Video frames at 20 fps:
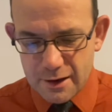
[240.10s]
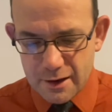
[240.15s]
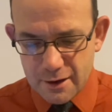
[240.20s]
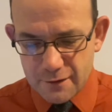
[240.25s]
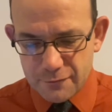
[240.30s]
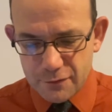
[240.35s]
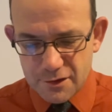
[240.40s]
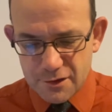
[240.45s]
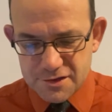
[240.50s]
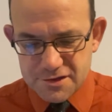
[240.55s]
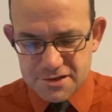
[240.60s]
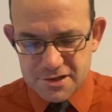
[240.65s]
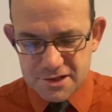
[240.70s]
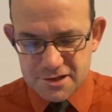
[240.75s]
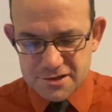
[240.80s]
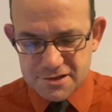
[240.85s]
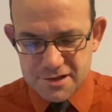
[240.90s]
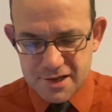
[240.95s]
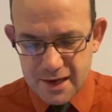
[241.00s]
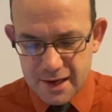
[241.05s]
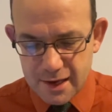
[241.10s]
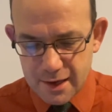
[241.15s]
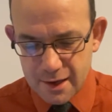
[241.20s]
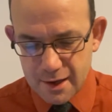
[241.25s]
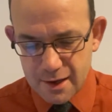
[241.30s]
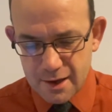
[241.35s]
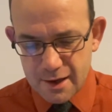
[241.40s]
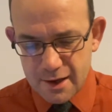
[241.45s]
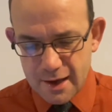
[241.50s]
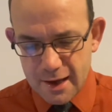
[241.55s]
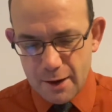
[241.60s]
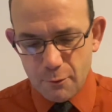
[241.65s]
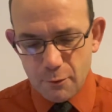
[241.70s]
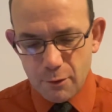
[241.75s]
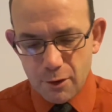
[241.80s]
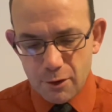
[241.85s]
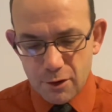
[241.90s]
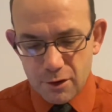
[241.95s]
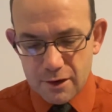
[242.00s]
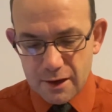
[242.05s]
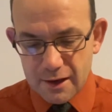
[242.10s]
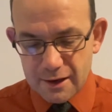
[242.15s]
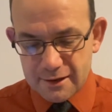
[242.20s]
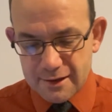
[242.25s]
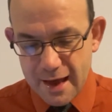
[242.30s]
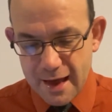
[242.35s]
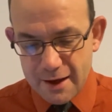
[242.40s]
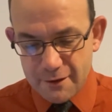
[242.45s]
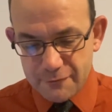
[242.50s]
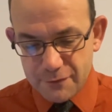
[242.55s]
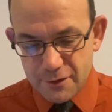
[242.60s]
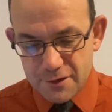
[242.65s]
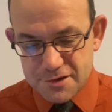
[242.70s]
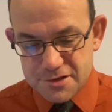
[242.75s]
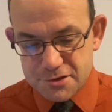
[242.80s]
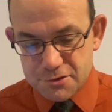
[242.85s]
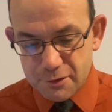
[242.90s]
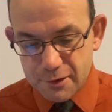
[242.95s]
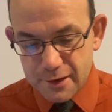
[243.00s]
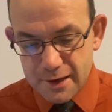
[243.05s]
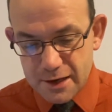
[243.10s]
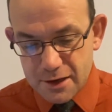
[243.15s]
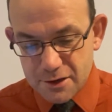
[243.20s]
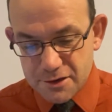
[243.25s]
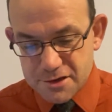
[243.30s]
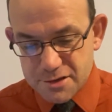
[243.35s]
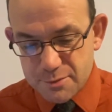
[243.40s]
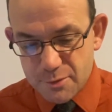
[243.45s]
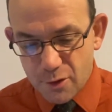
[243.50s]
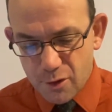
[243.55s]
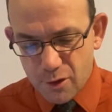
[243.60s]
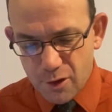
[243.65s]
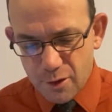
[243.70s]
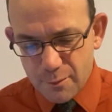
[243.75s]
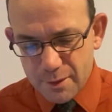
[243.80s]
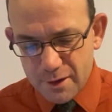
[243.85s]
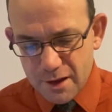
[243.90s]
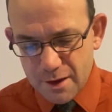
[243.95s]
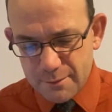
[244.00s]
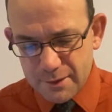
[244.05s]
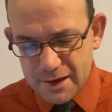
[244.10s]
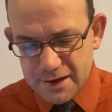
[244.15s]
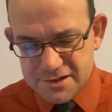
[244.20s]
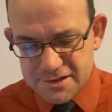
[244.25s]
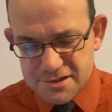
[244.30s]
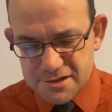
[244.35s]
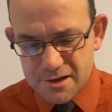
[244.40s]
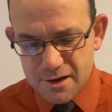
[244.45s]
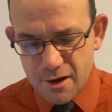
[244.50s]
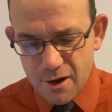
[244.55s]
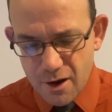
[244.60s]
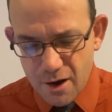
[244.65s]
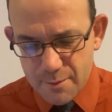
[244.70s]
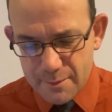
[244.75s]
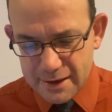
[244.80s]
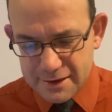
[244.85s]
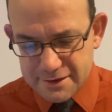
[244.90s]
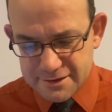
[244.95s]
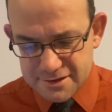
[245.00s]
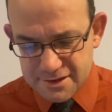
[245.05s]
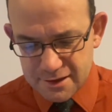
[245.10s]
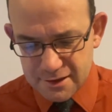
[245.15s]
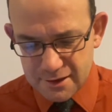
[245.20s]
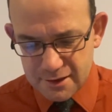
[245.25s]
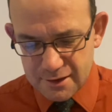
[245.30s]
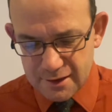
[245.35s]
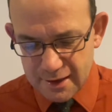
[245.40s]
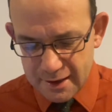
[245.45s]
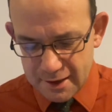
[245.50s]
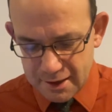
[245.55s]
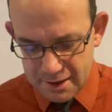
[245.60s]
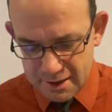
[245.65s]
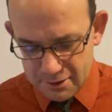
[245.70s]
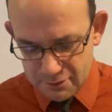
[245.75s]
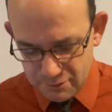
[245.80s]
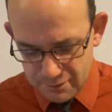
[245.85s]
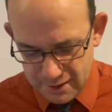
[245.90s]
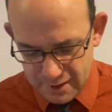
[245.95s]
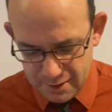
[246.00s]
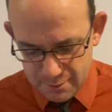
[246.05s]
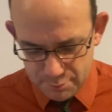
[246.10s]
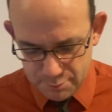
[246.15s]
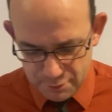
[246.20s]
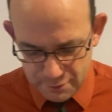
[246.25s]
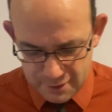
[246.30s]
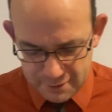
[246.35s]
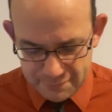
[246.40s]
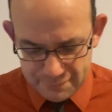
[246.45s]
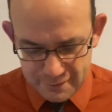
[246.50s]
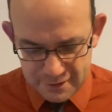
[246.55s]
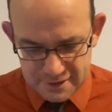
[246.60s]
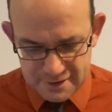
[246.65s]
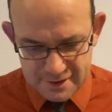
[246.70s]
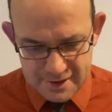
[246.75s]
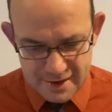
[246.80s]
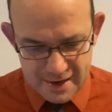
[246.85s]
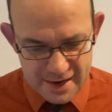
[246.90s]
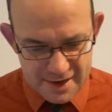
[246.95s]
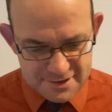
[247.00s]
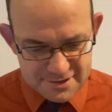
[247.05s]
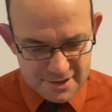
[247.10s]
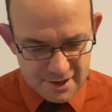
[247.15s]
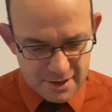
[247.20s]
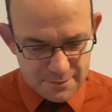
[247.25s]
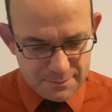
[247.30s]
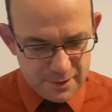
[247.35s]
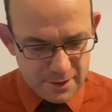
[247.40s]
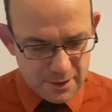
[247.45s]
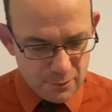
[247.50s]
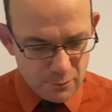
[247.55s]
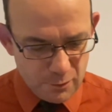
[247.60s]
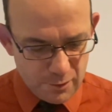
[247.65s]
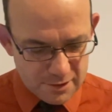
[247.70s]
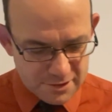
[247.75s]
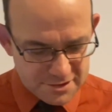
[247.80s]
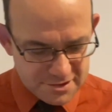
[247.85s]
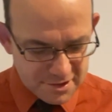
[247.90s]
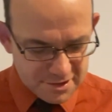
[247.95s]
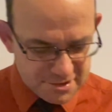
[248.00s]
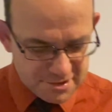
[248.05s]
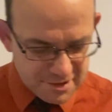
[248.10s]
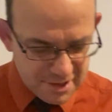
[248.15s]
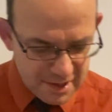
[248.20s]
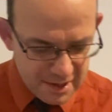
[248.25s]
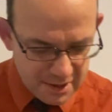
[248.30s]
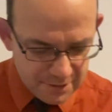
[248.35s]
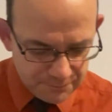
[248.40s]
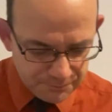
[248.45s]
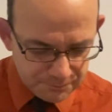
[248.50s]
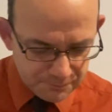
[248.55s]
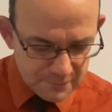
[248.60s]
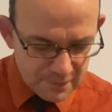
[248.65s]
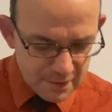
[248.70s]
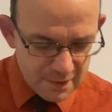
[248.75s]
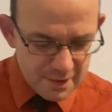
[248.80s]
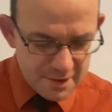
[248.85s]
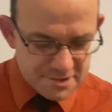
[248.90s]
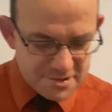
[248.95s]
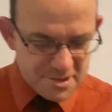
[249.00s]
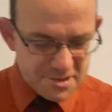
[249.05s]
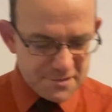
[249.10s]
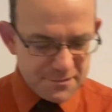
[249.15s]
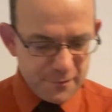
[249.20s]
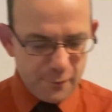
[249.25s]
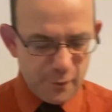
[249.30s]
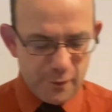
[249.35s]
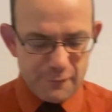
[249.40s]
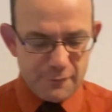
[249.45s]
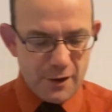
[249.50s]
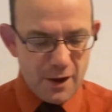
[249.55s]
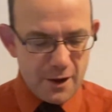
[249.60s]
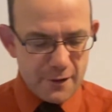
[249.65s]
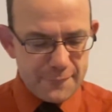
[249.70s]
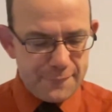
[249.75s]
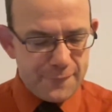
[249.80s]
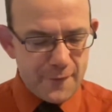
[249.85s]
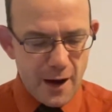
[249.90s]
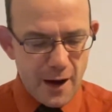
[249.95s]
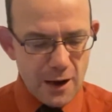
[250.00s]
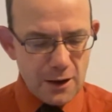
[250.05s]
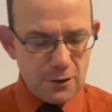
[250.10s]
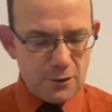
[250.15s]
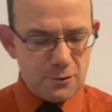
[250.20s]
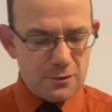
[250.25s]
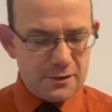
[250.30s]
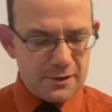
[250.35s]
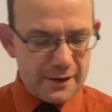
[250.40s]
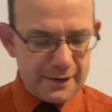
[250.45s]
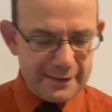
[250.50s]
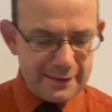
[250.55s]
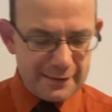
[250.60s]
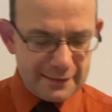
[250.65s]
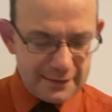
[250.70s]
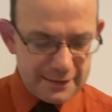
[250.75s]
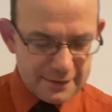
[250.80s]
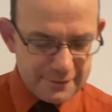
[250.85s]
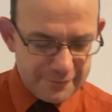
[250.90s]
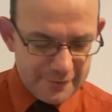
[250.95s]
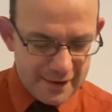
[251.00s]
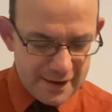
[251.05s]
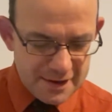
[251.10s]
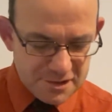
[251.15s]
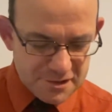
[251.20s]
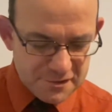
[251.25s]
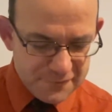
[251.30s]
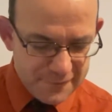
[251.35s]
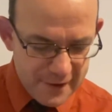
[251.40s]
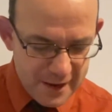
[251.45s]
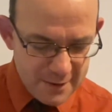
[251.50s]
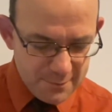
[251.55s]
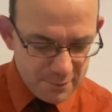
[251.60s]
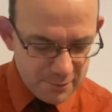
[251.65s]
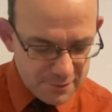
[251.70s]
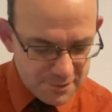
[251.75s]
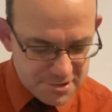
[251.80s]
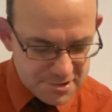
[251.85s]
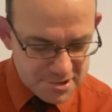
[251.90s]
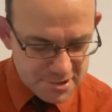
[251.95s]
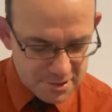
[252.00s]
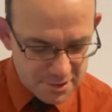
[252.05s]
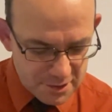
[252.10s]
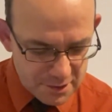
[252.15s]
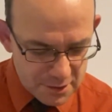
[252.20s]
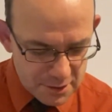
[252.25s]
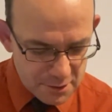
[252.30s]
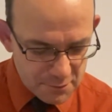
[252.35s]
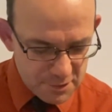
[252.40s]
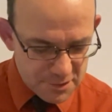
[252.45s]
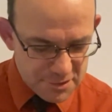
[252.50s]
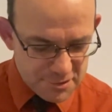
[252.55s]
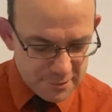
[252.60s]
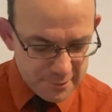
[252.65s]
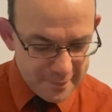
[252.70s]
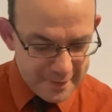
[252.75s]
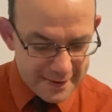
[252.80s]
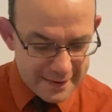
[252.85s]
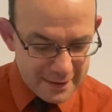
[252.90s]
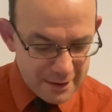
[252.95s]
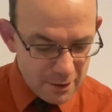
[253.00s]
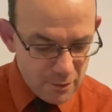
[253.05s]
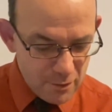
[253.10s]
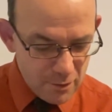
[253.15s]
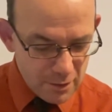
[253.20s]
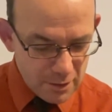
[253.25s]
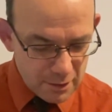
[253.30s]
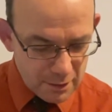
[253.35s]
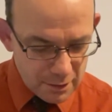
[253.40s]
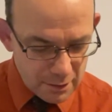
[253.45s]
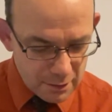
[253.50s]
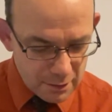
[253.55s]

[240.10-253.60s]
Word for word: in verse 16. And we'll look at that verse greater tomorrow, but let me just comment and, and read it briefly today. 2 Peter 1 16 says, we've not followed cunningly devised fables, which were made known